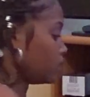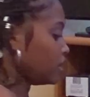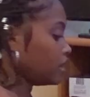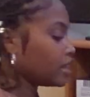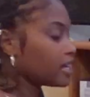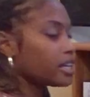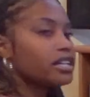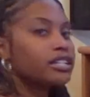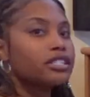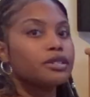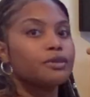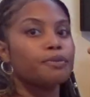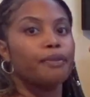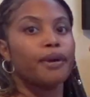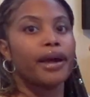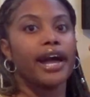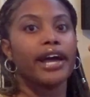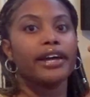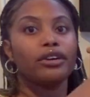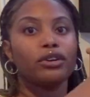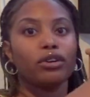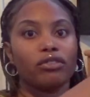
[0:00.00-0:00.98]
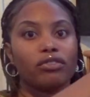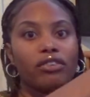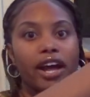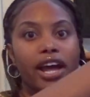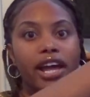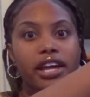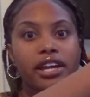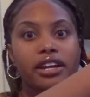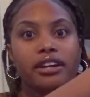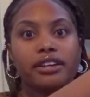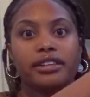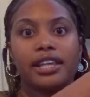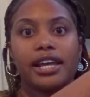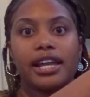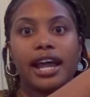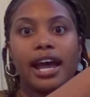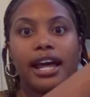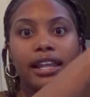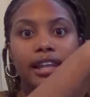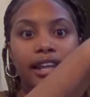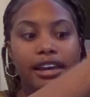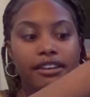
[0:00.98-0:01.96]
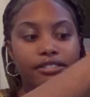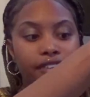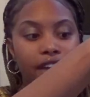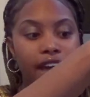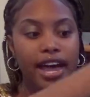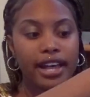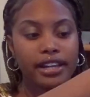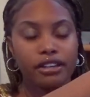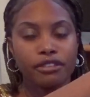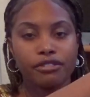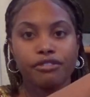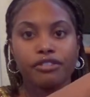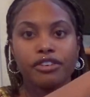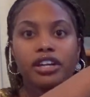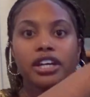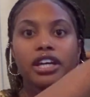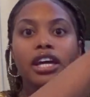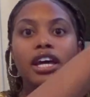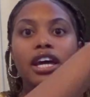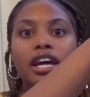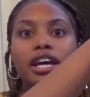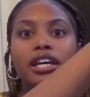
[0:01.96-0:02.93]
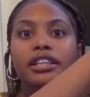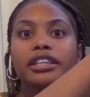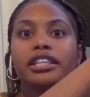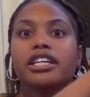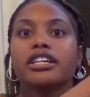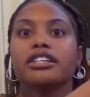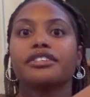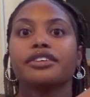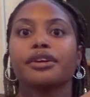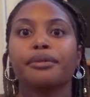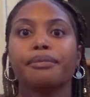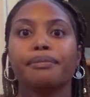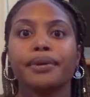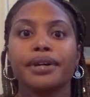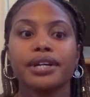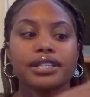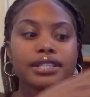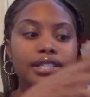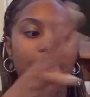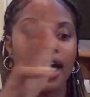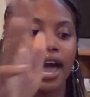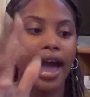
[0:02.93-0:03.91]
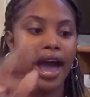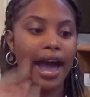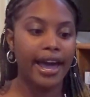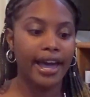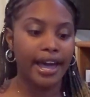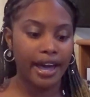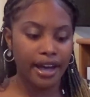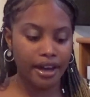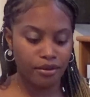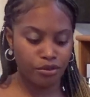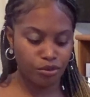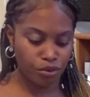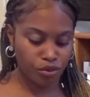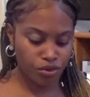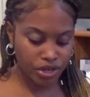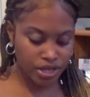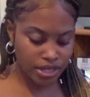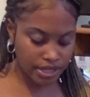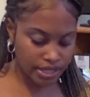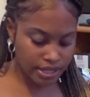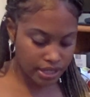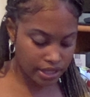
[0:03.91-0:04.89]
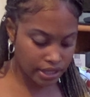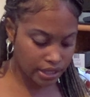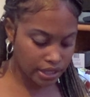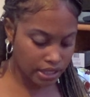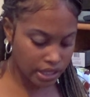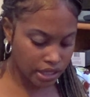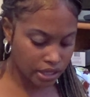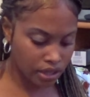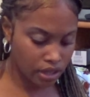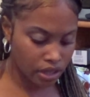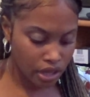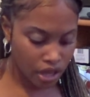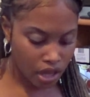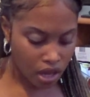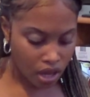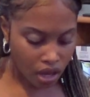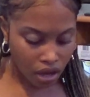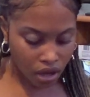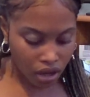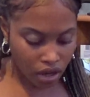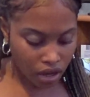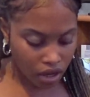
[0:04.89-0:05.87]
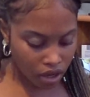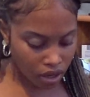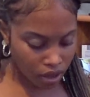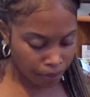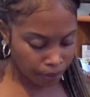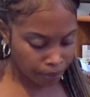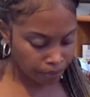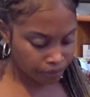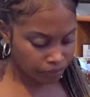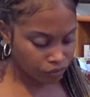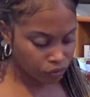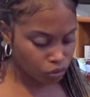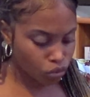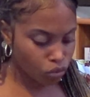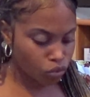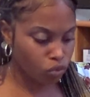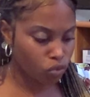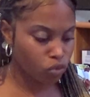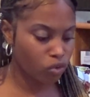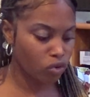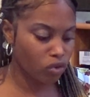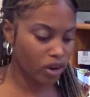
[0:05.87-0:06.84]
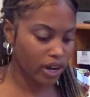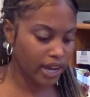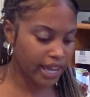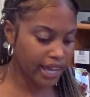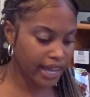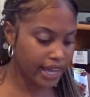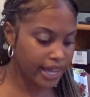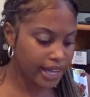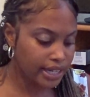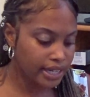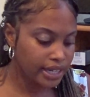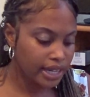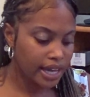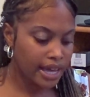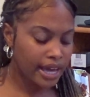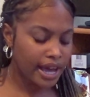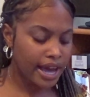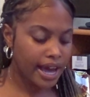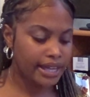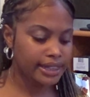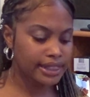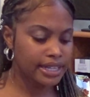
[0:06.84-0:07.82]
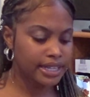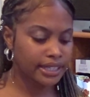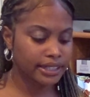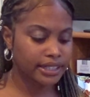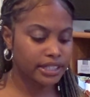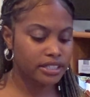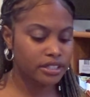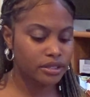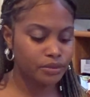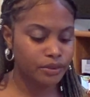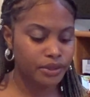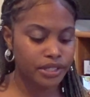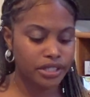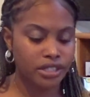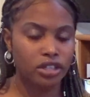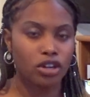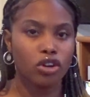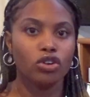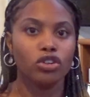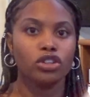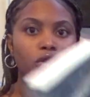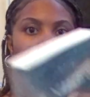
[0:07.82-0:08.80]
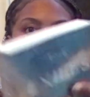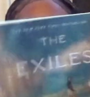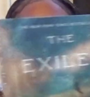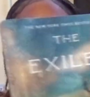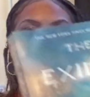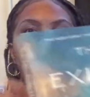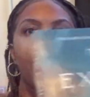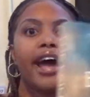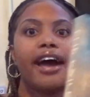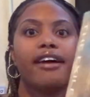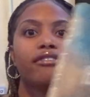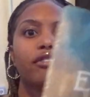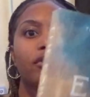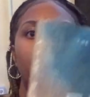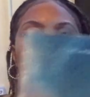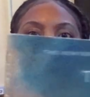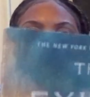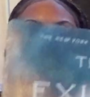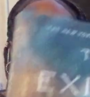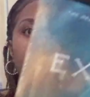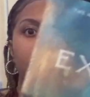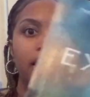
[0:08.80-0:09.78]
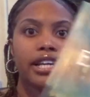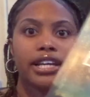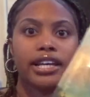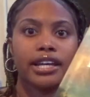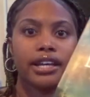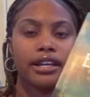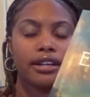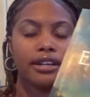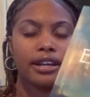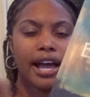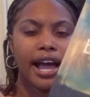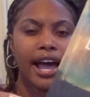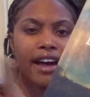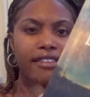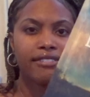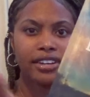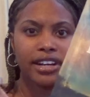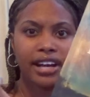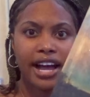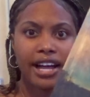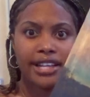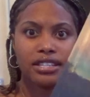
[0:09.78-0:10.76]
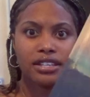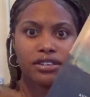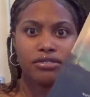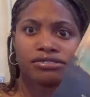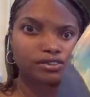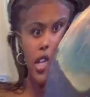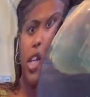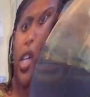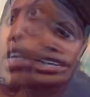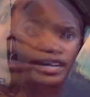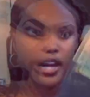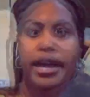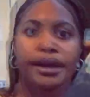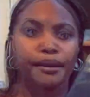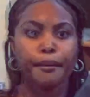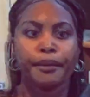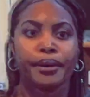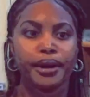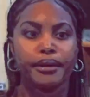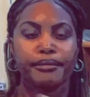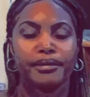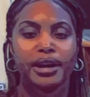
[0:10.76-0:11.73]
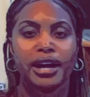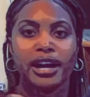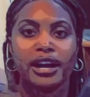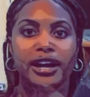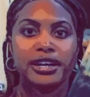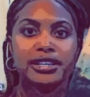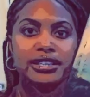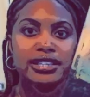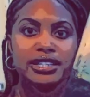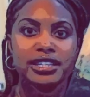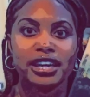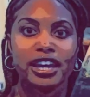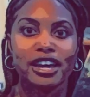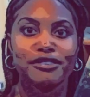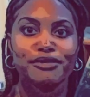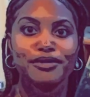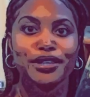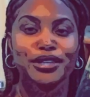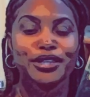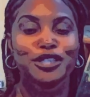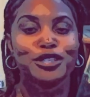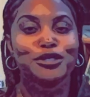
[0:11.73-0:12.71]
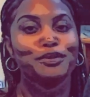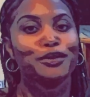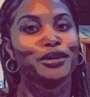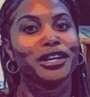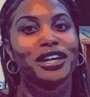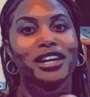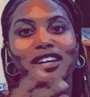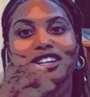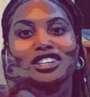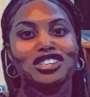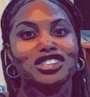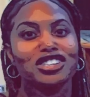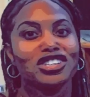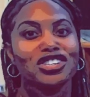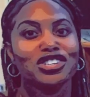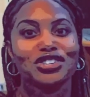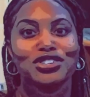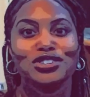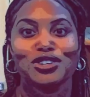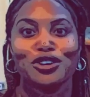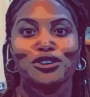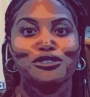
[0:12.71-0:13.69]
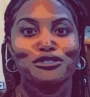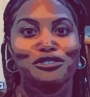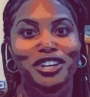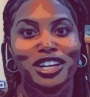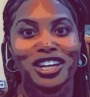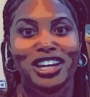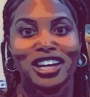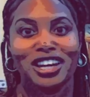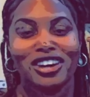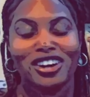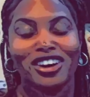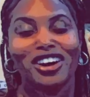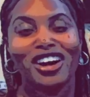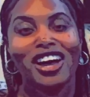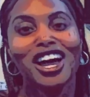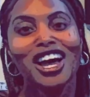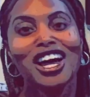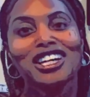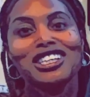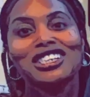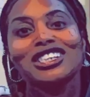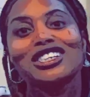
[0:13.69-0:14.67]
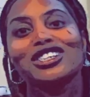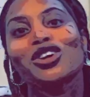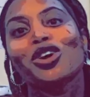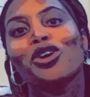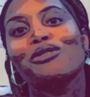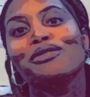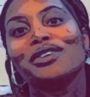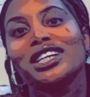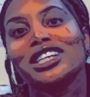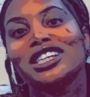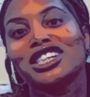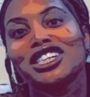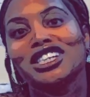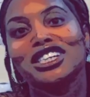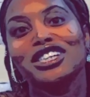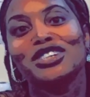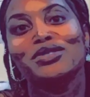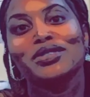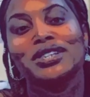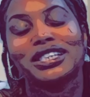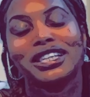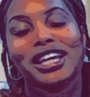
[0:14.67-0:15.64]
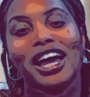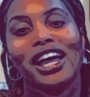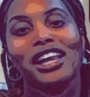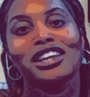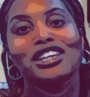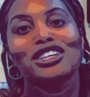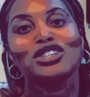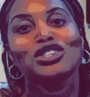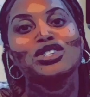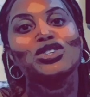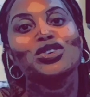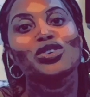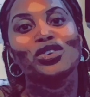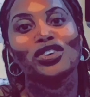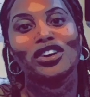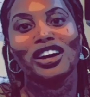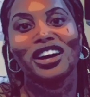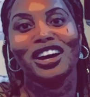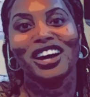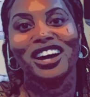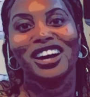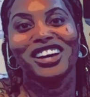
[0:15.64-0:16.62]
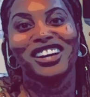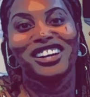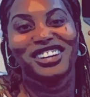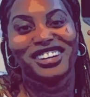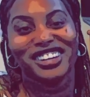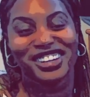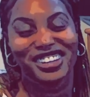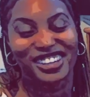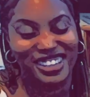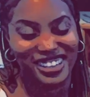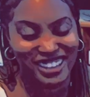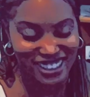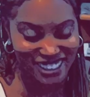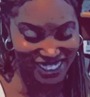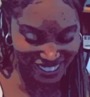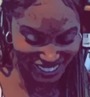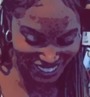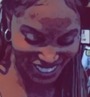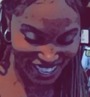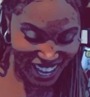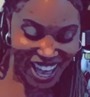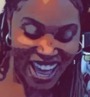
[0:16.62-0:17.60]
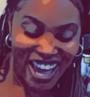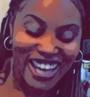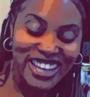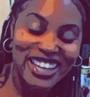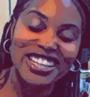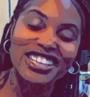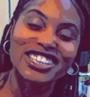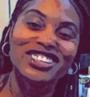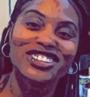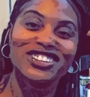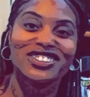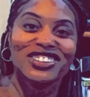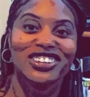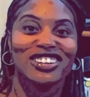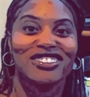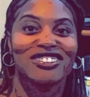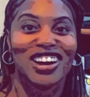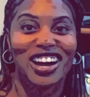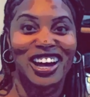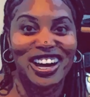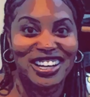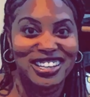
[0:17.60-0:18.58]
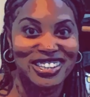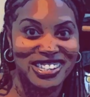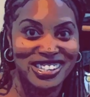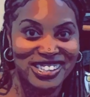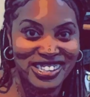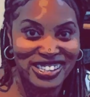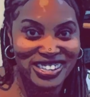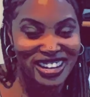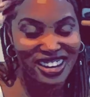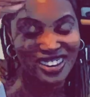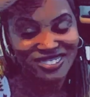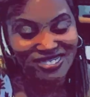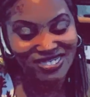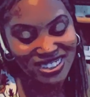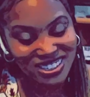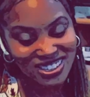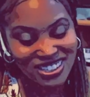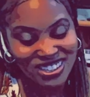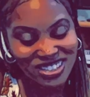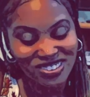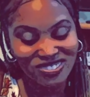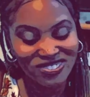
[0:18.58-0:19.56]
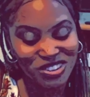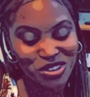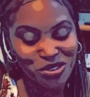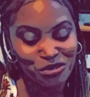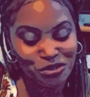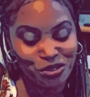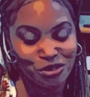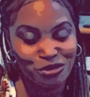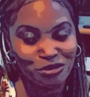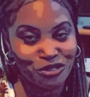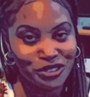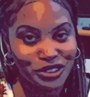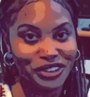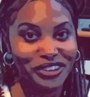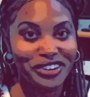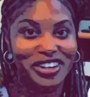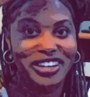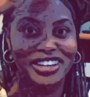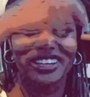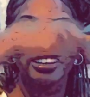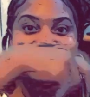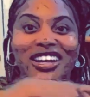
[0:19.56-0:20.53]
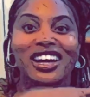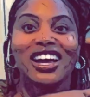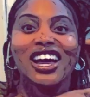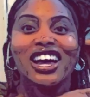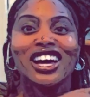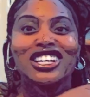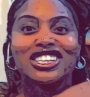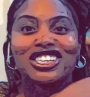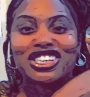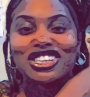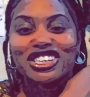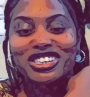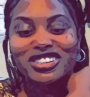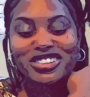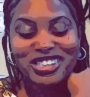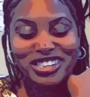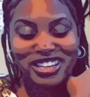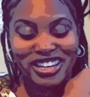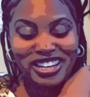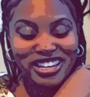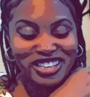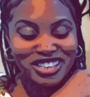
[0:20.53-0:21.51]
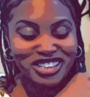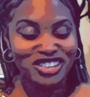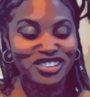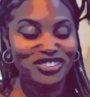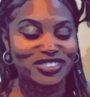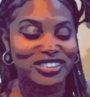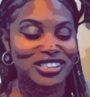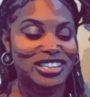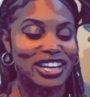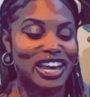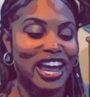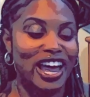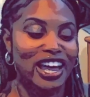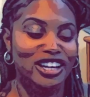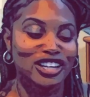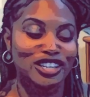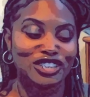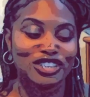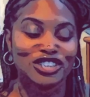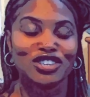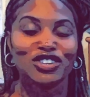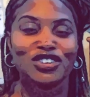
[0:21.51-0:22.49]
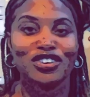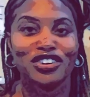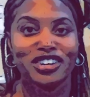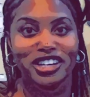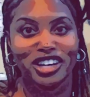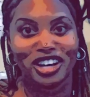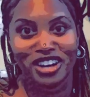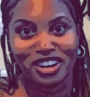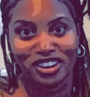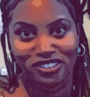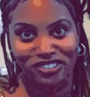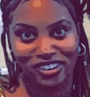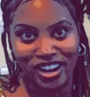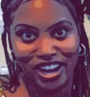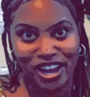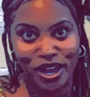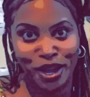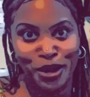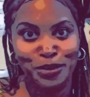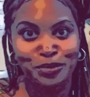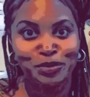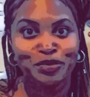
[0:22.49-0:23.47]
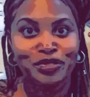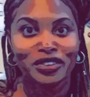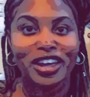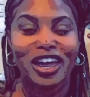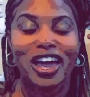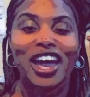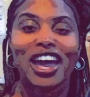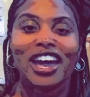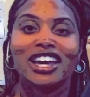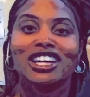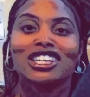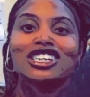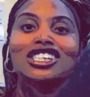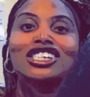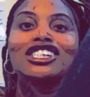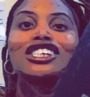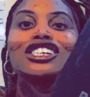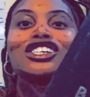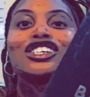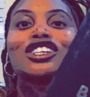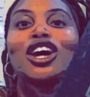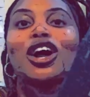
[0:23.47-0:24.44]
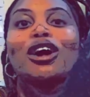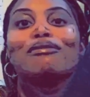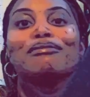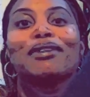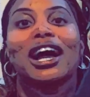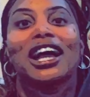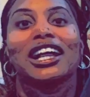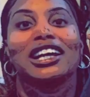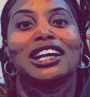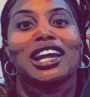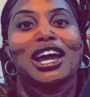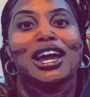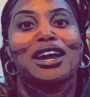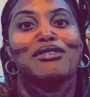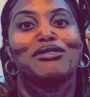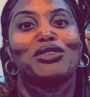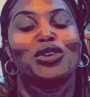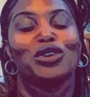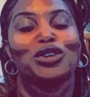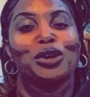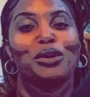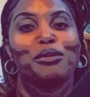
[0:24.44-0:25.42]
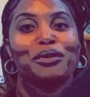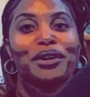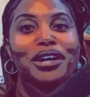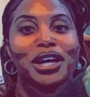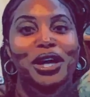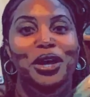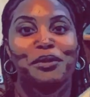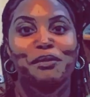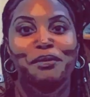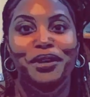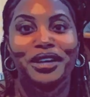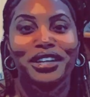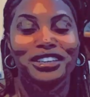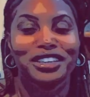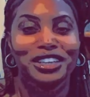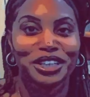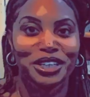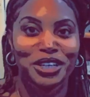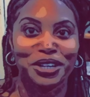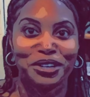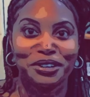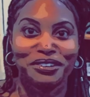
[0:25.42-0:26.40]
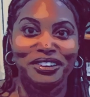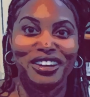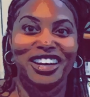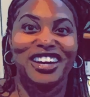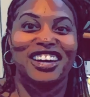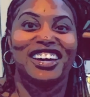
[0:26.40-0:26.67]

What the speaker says: this pile right here that I left at the front, these are books that I have recently read. I think this one's the only one I haven't read yet. I haven't got to read yet, but my auntie gave me this book and she is so funny, y'all. She told me she was at the store. This is one of my aunties that visited me from Florida. She said she was at the store, y'all, right? And she saw my name on the book and picked it up.